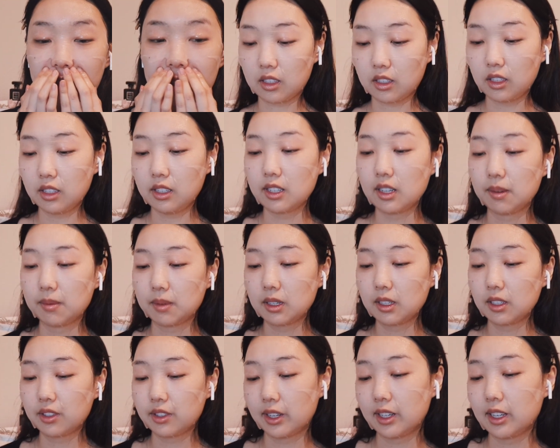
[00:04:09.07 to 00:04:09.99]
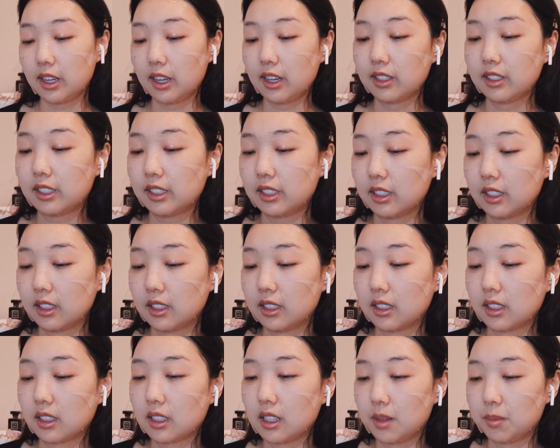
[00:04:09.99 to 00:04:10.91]
Actually, no, I'm gonna try to
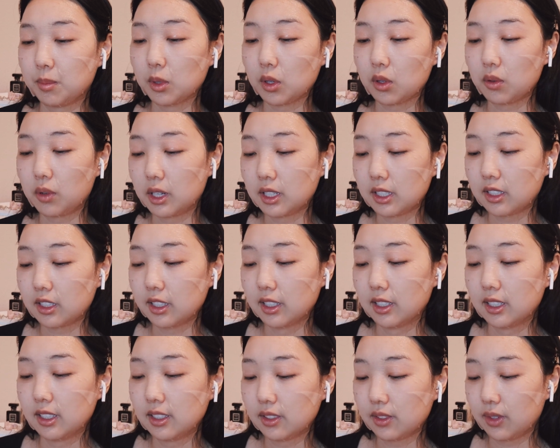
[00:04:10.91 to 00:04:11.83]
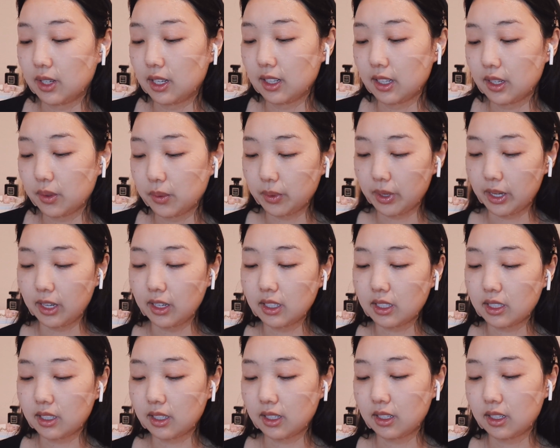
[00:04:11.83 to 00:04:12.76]
answer a couple questions while I
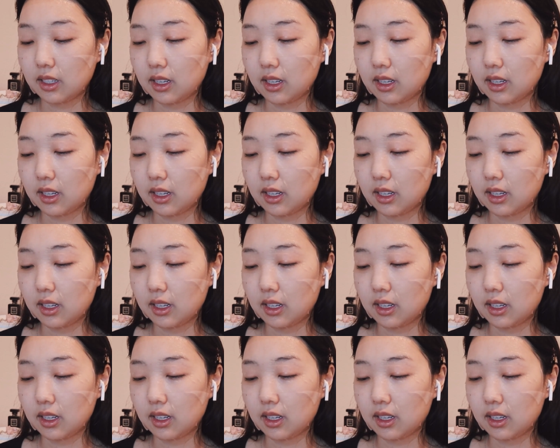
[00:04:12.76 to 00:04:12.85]
wait.